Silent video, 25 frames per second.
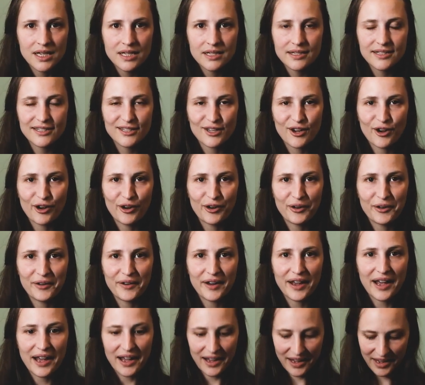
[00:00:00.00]
So
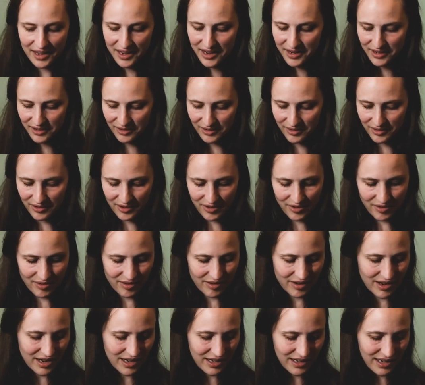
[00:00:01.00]
I don't
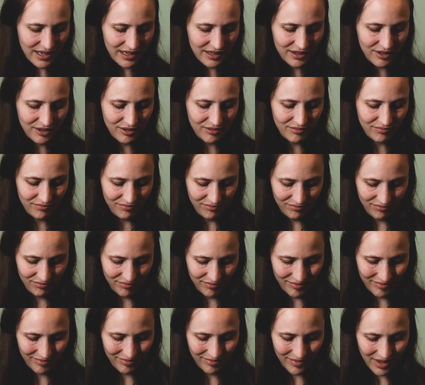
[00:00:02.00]
know,
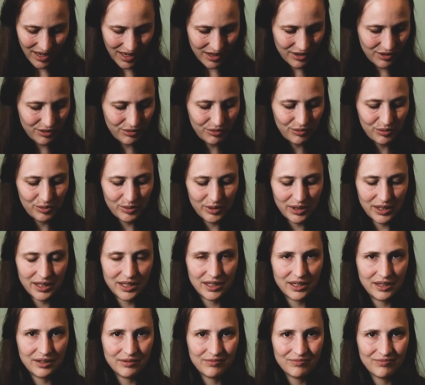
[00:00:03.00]
I don't
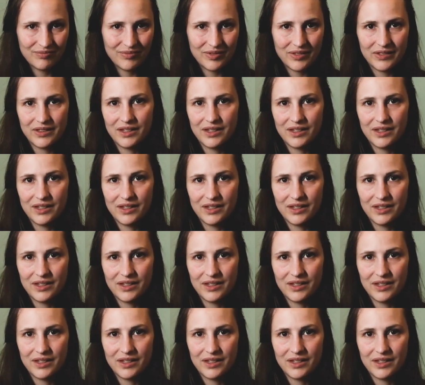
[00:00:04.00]
really